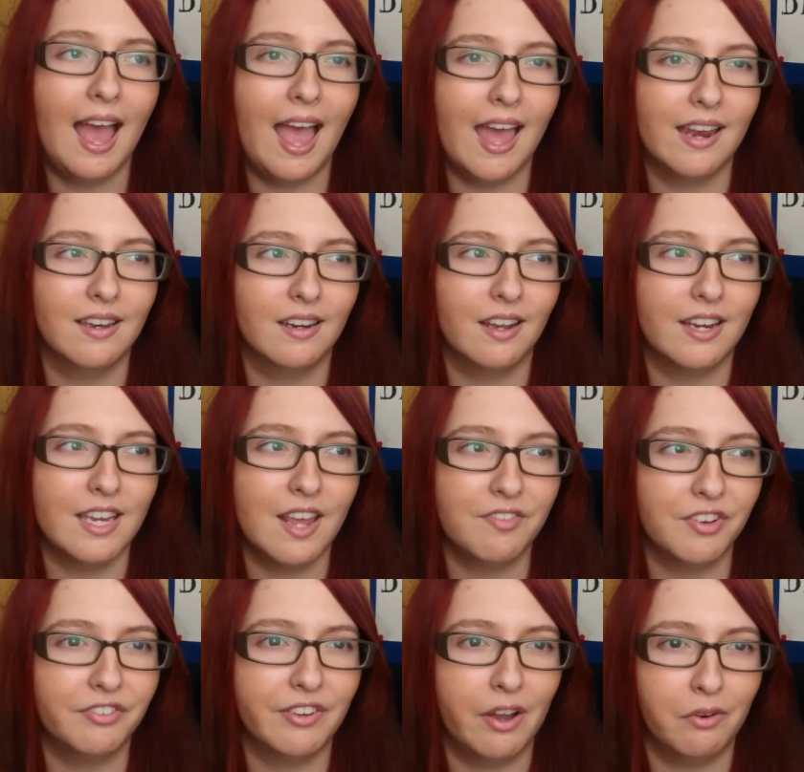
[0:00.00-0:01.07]
and I
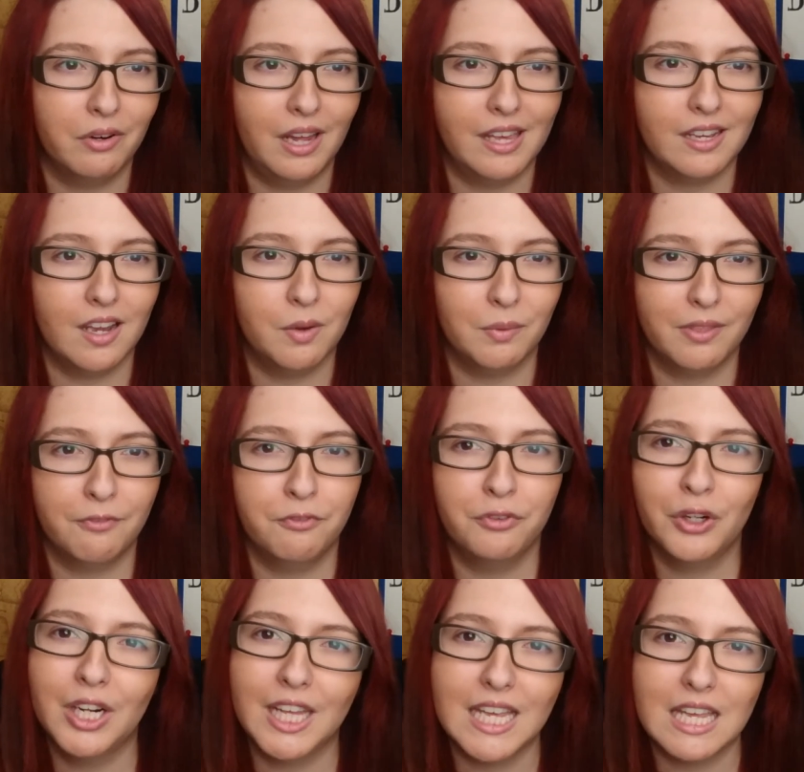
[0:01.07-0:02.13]
never felt like I was
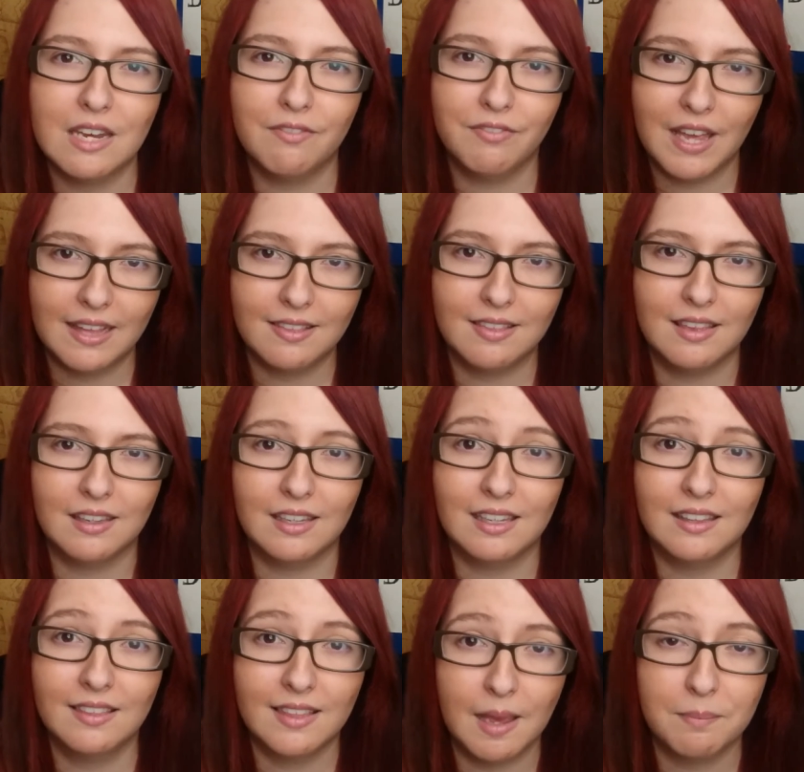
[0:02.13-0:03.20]
fully invested
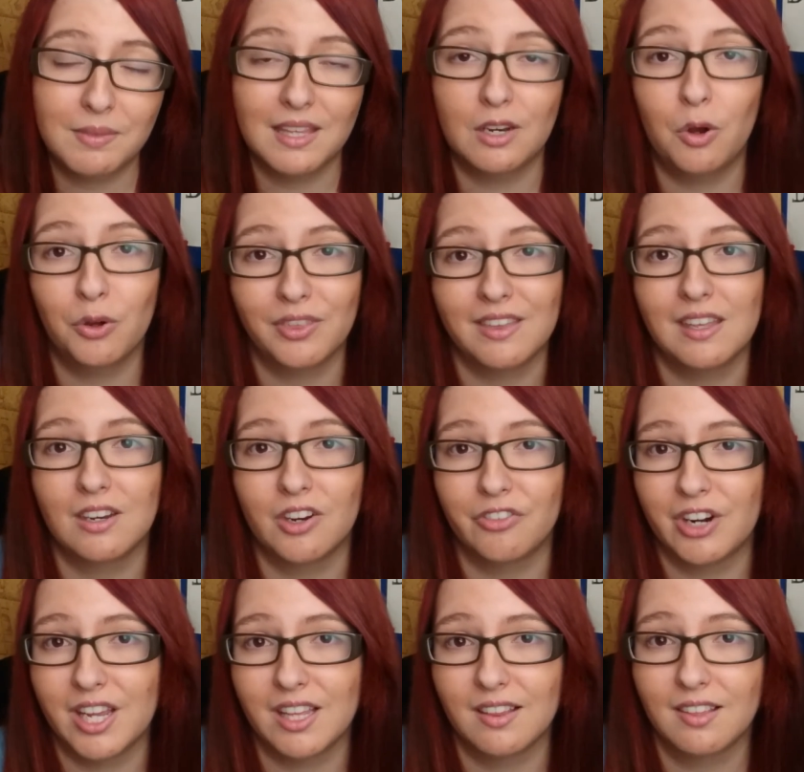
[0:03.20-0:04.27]
except in Ozzy and
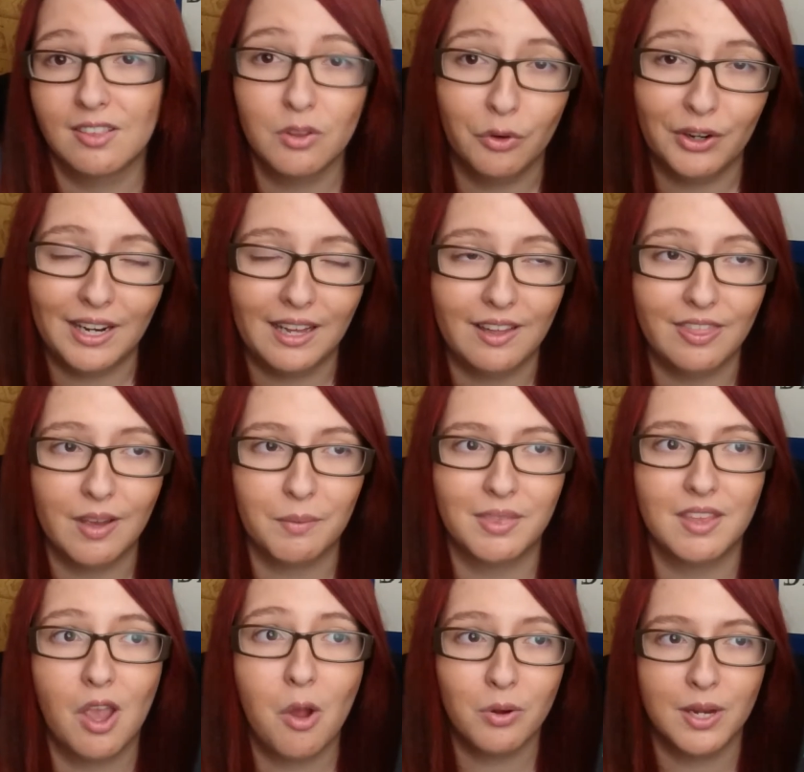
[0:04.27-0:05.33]
Orion's storyline. That
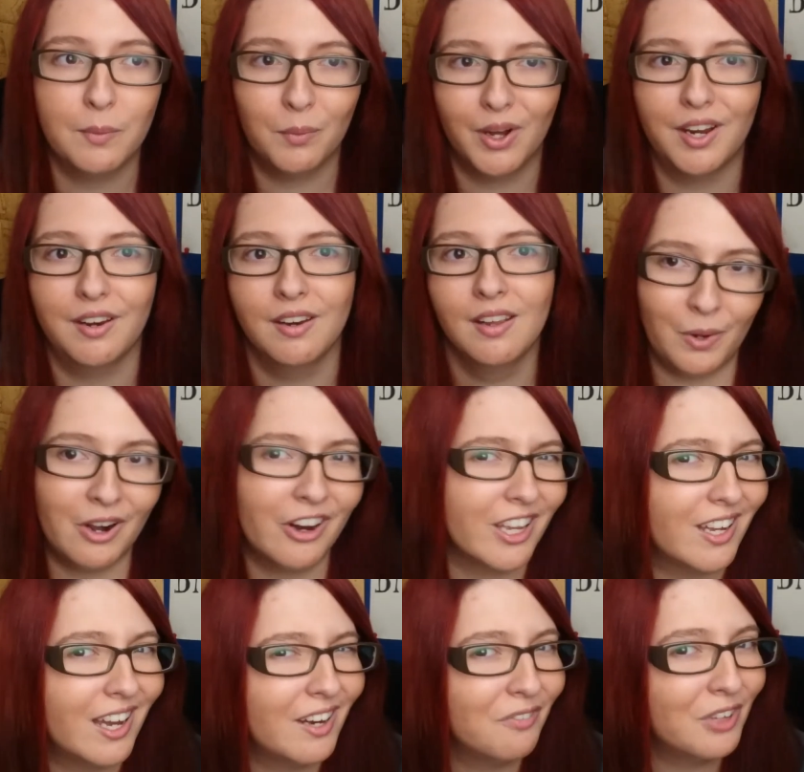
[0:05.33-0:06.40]
was the only one where I
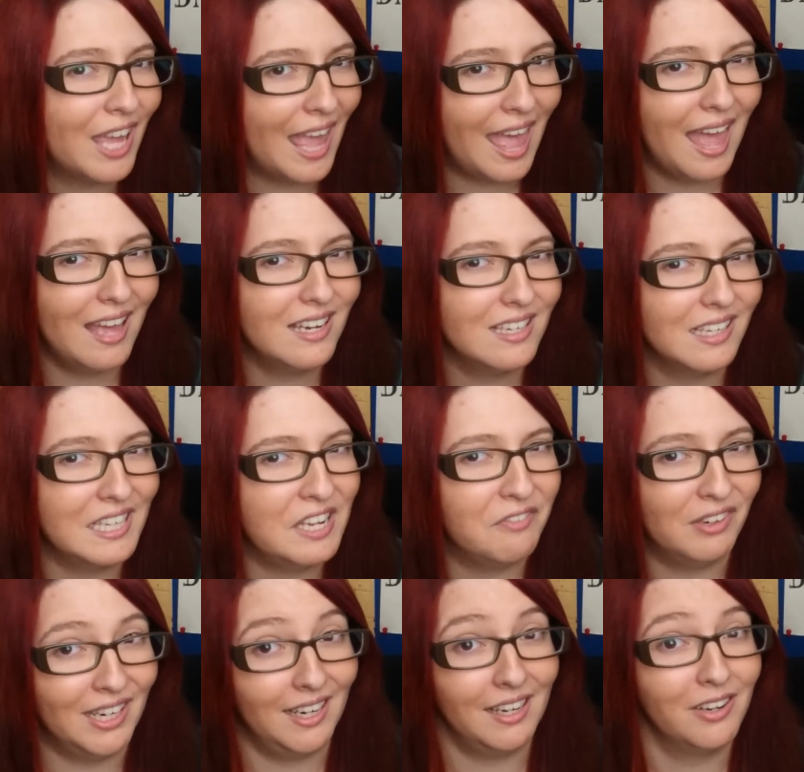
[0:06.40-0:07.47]
kind of cared
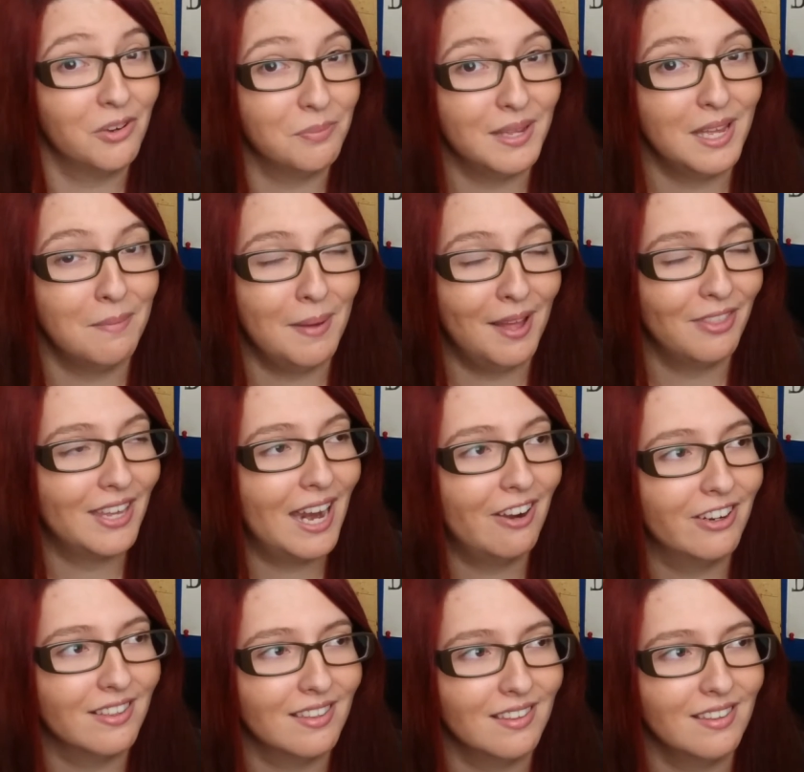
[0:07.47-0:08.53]
even a little bit about the
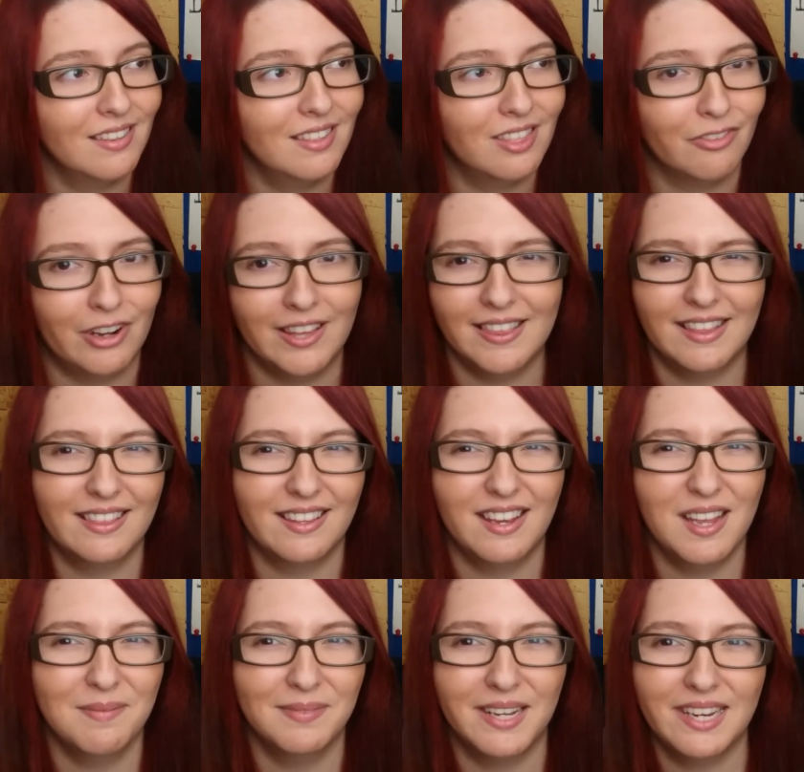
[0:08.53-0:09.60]
characters. The rest of the
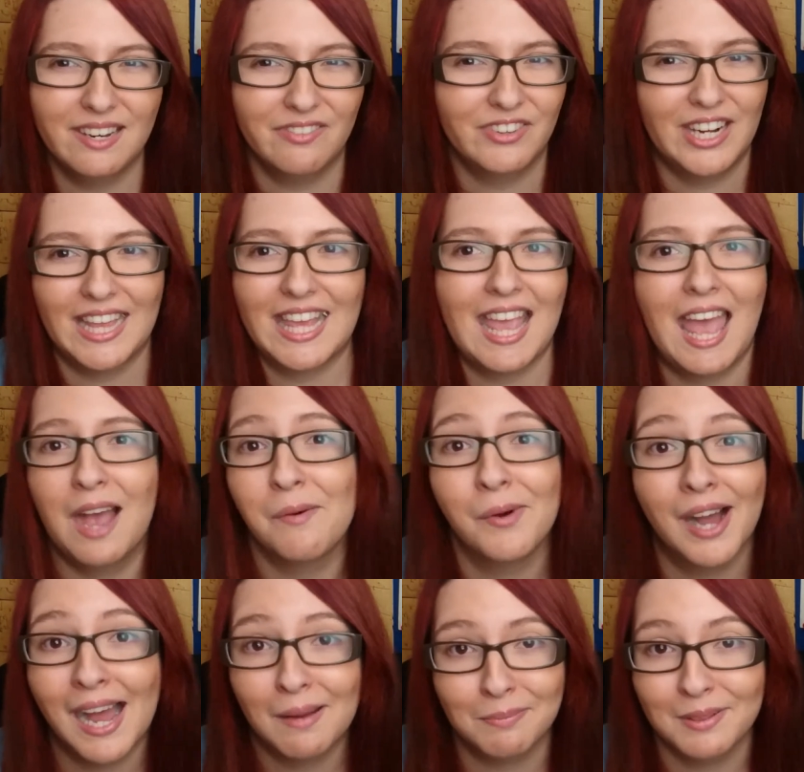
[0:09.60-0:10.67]
time I didn't really care
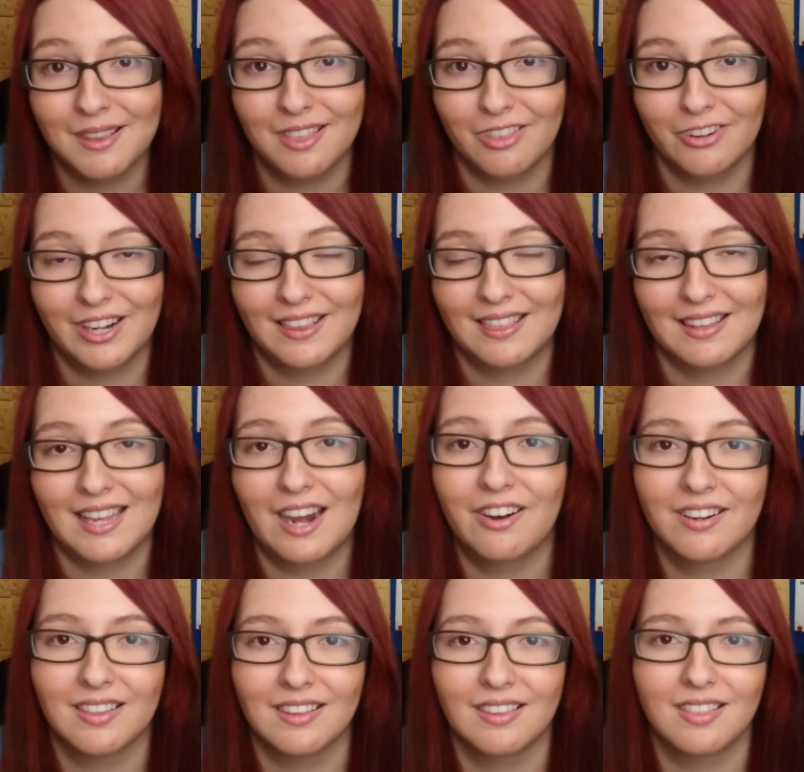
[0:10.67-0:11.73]
what happened to the rest of the
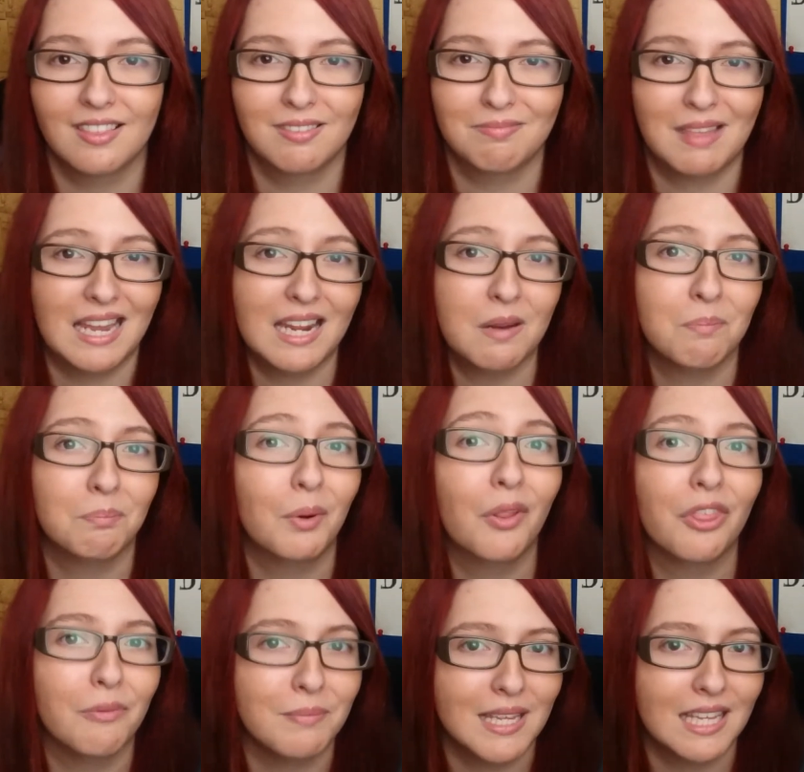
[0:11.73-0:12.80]
characters. They didn't
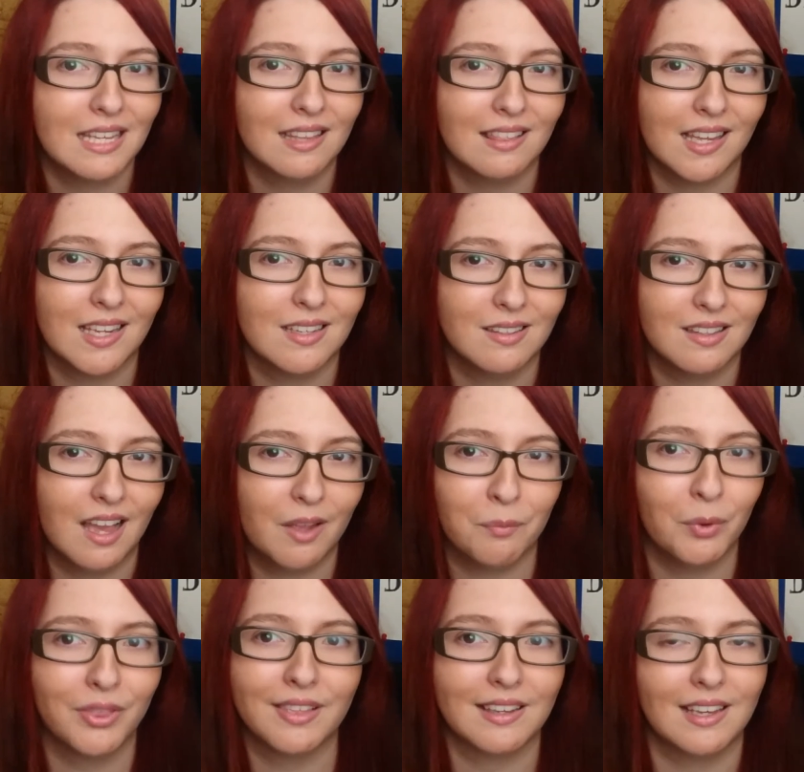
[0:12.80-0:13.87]
bother me because I
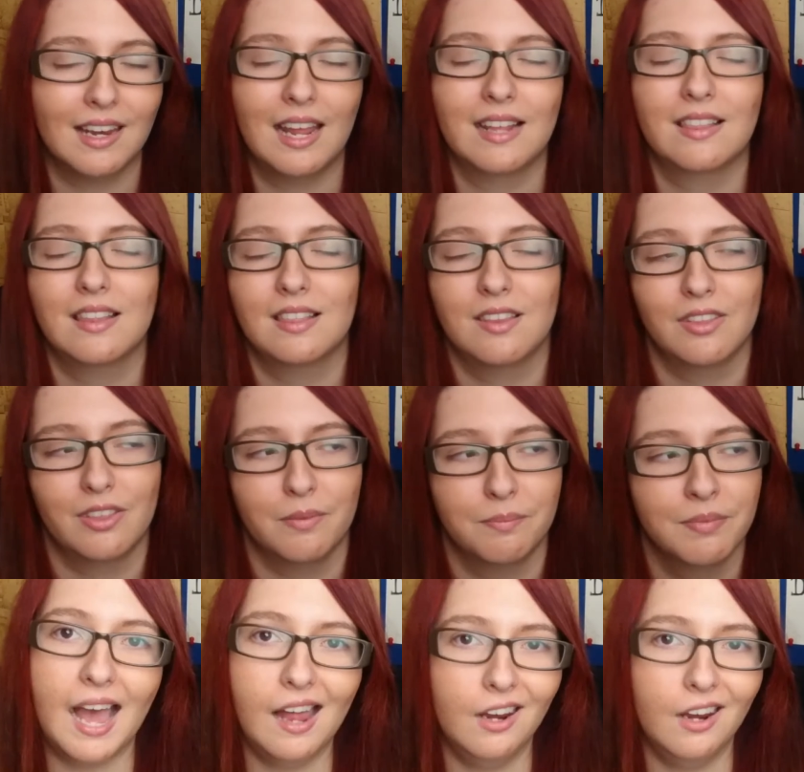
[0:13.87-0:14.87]
wasn't connected to them.